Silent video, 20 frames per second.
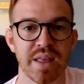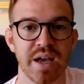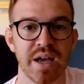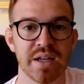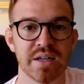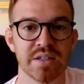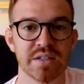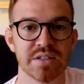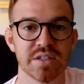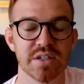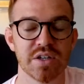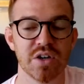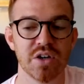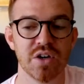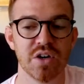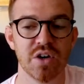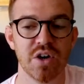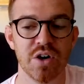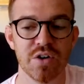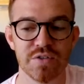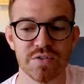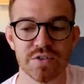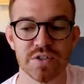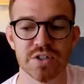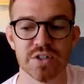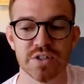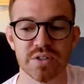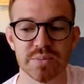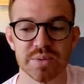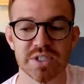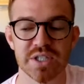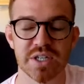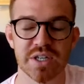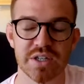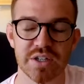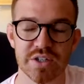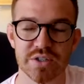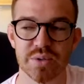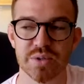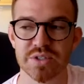And often,
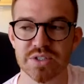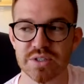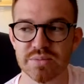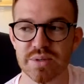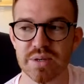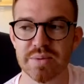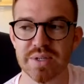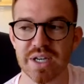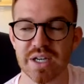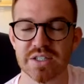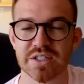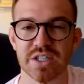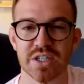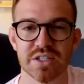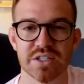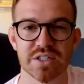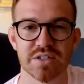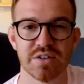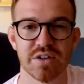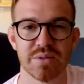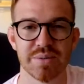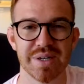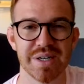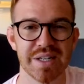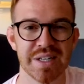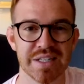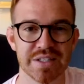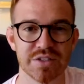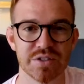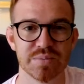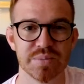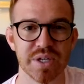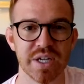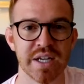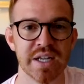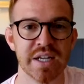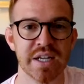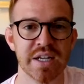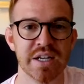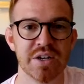particularly those ones that maybe add chance to their arm a little
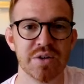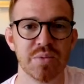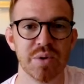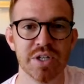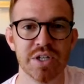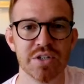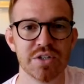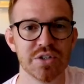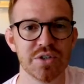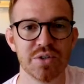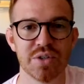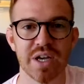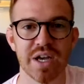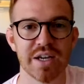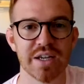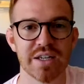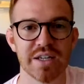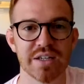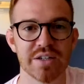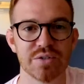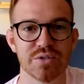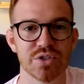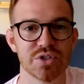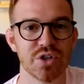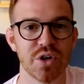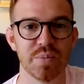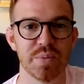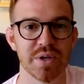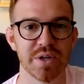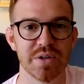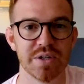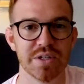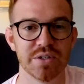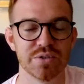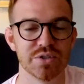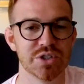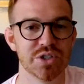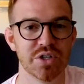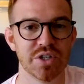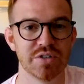bit, when you do that, it'll stop it. It
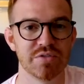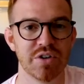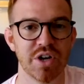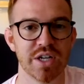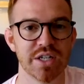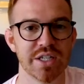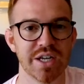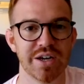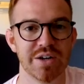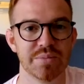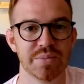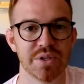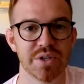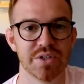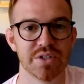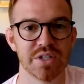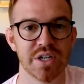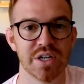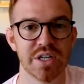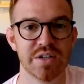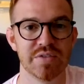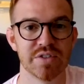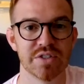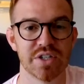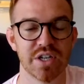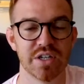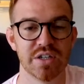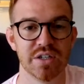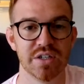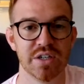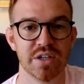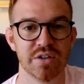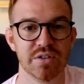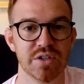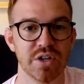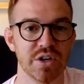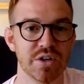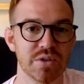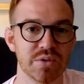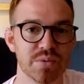will shut it right down, because they'll either say,
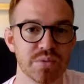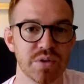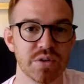no,